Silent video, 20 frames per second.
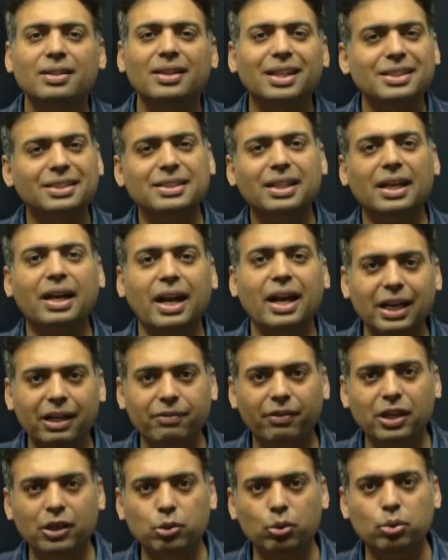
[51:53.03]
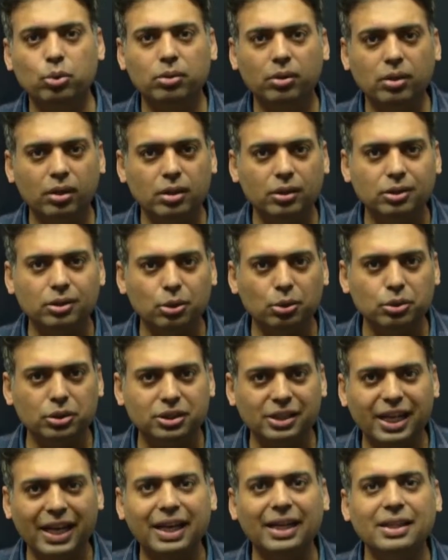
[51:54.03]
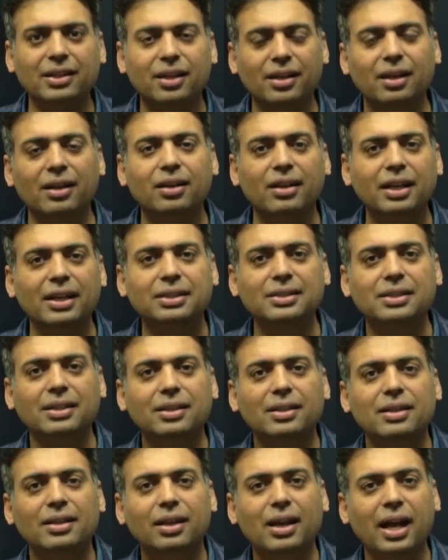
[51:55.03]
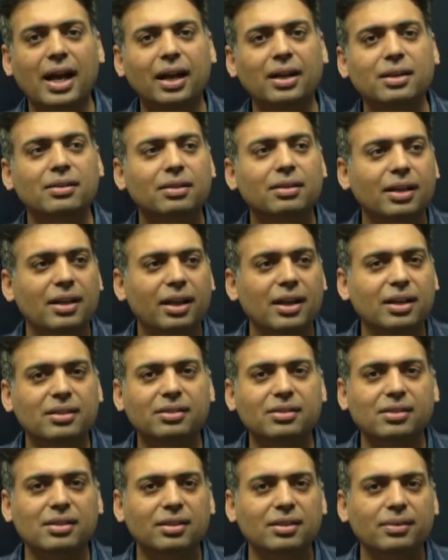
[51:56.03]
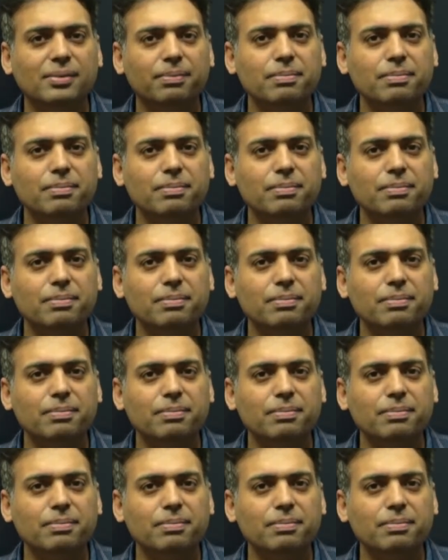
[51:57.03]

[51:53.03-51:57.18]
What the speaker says: That is the right way to stay in the countries, and it